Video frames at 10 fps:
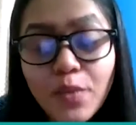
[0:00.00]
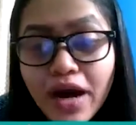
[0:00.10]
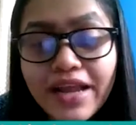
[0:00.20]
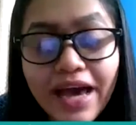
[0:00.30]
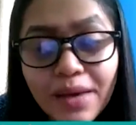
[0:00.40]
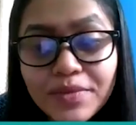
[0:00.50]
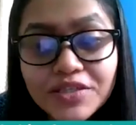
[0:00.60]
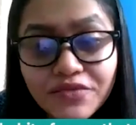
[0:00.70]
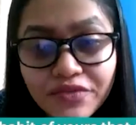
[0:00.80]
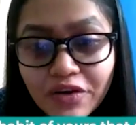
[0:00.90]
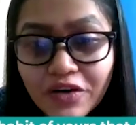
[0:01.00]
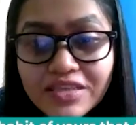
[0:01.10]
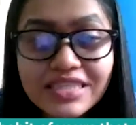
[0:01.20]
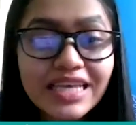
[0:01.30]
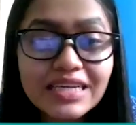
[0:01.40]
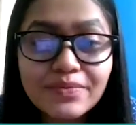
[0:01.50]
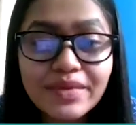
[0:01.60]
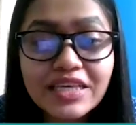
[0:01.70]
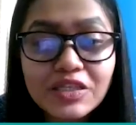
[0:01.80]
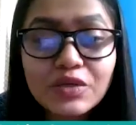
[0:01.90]
one habit of yours that
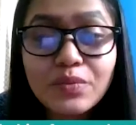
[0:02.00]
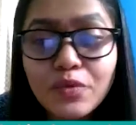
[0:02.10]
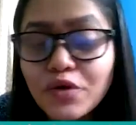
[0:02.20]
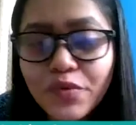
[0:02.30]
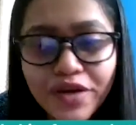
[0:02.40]
makes you more